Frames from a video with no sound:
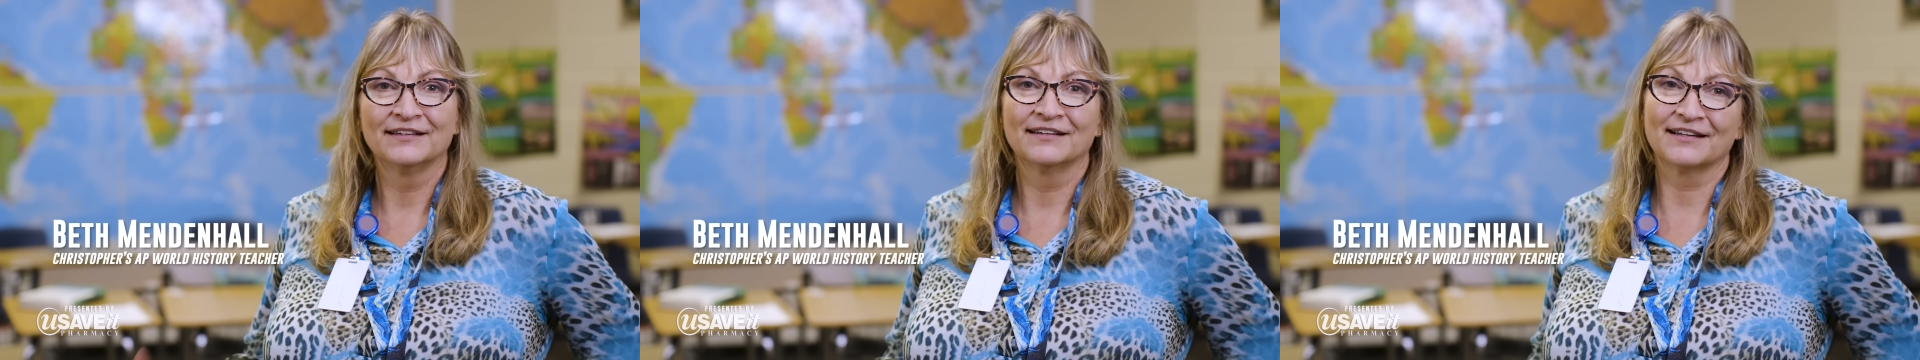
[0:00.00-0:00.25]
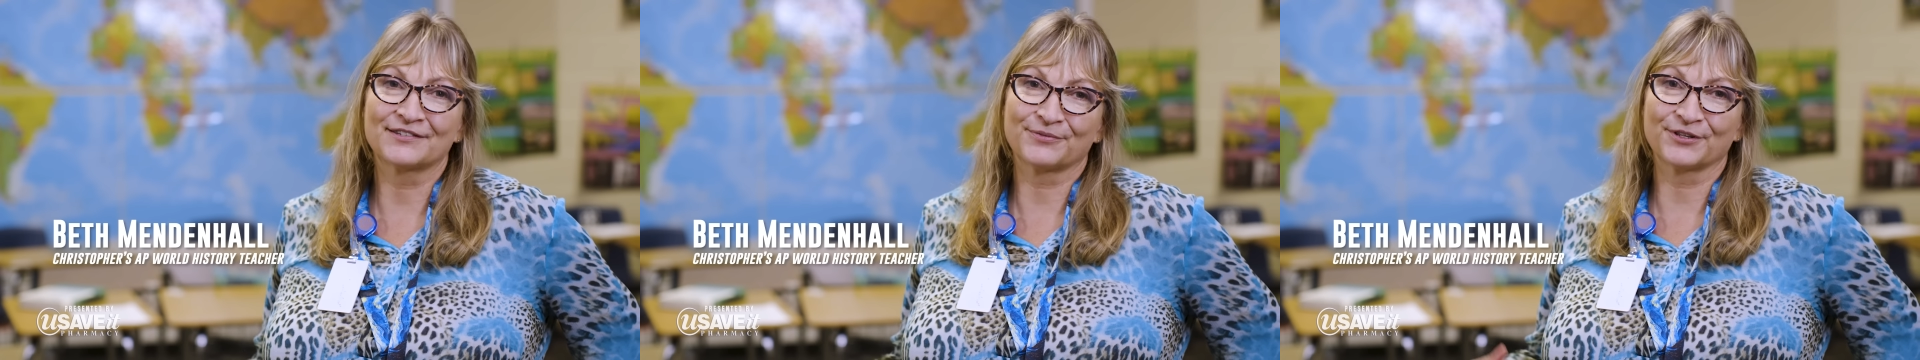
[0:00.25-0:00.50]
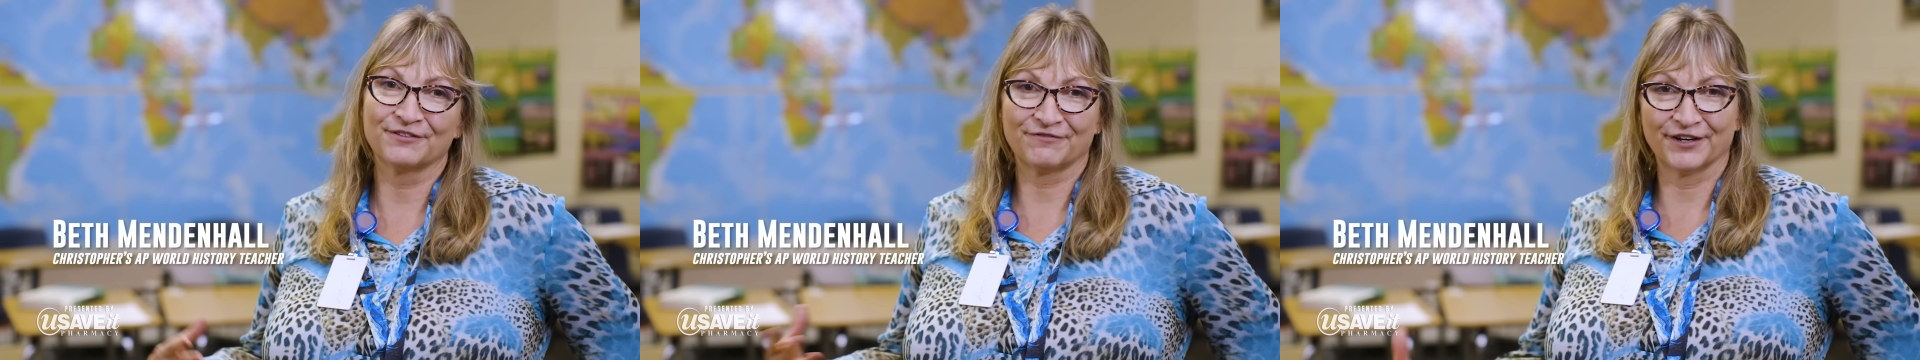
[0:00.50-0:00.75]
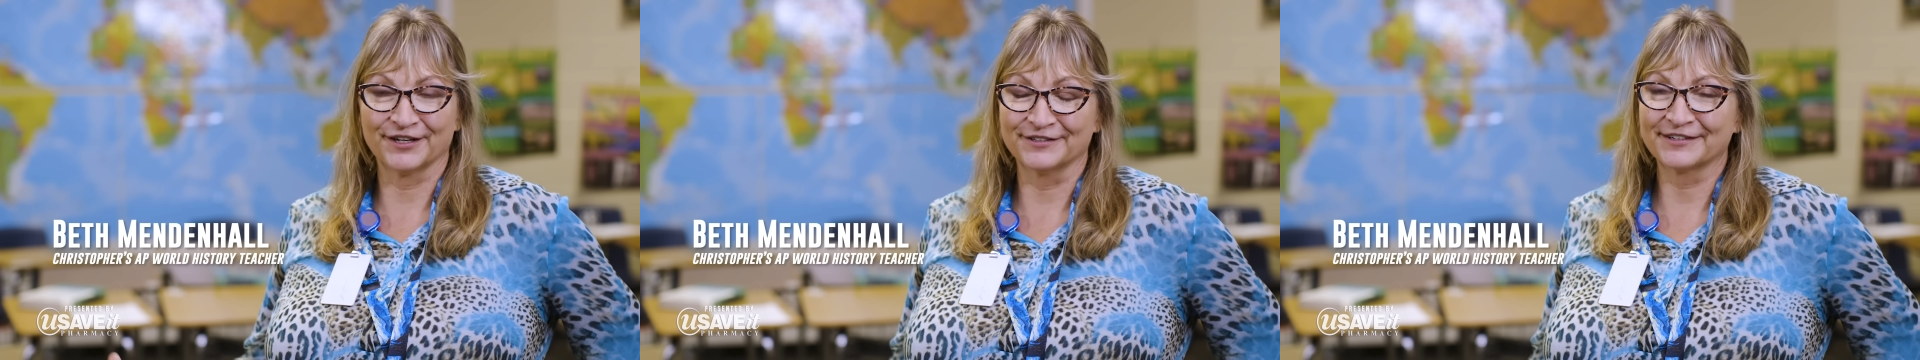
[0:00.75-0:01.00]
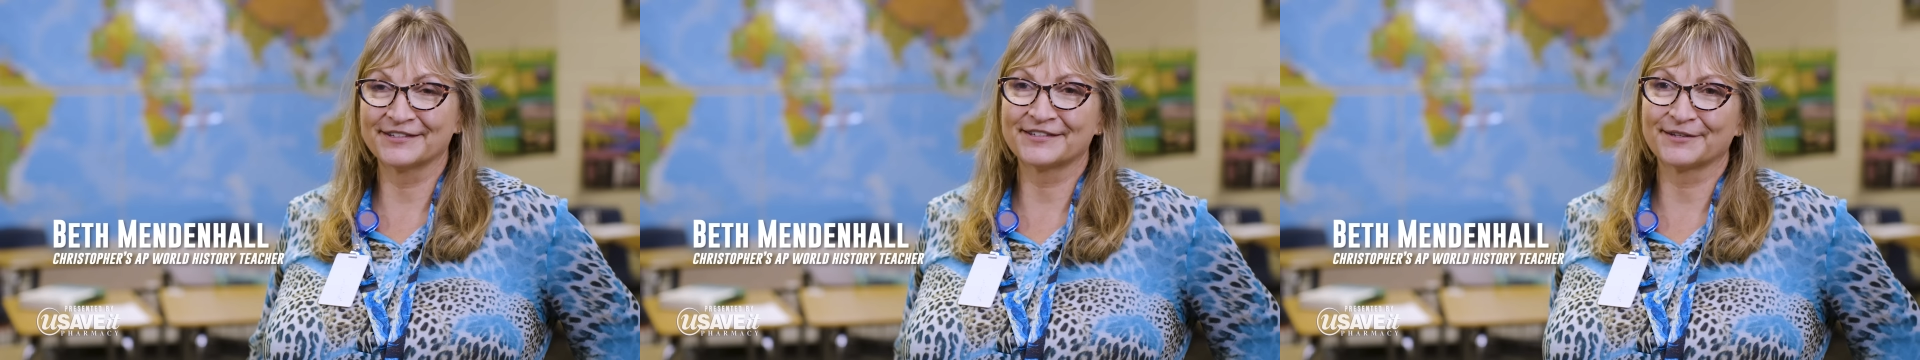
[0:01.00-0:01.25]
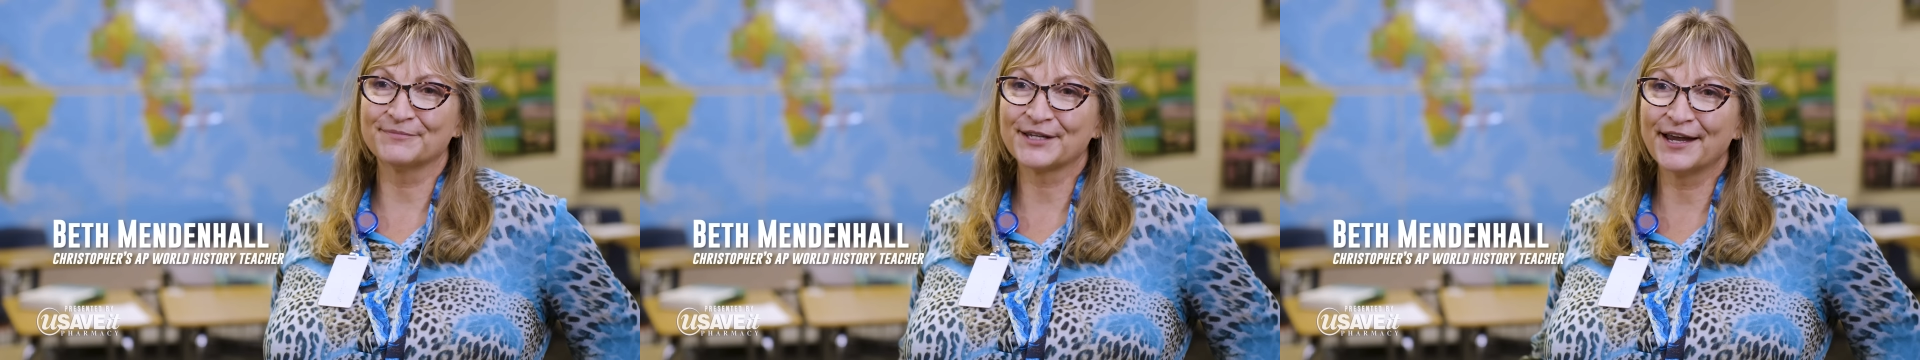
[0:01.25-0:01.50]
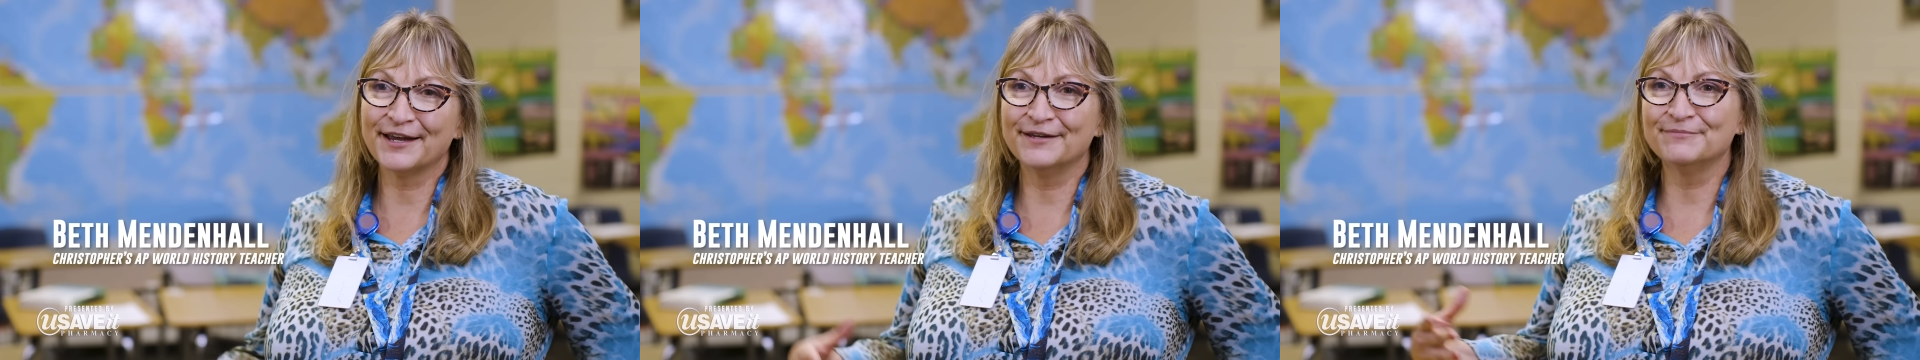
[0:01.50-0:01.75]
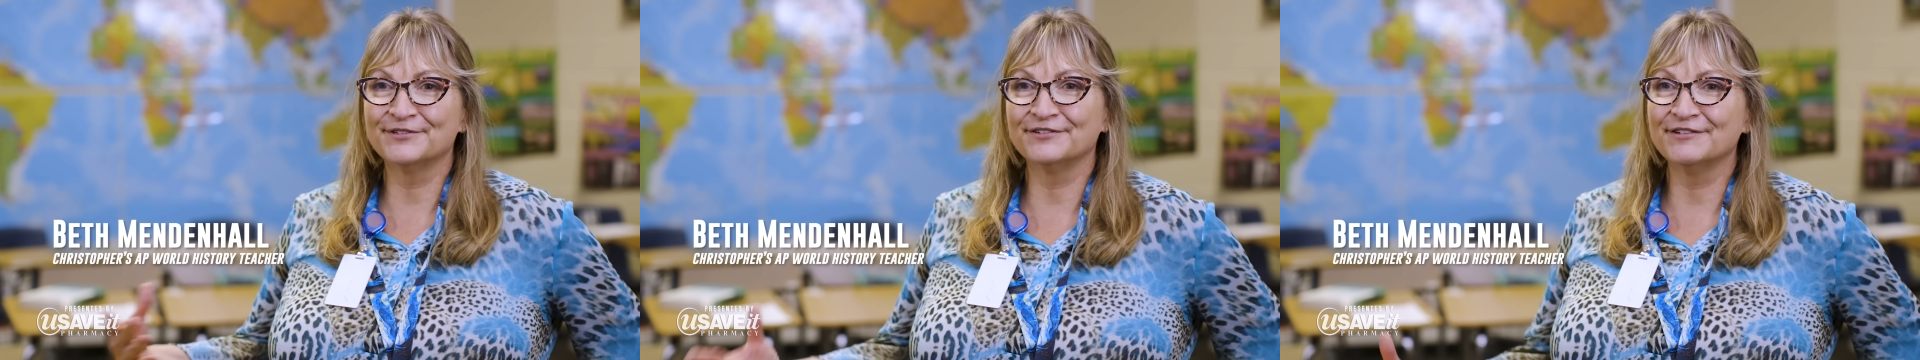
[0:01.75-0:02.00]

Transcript: that's really fun because sometimes you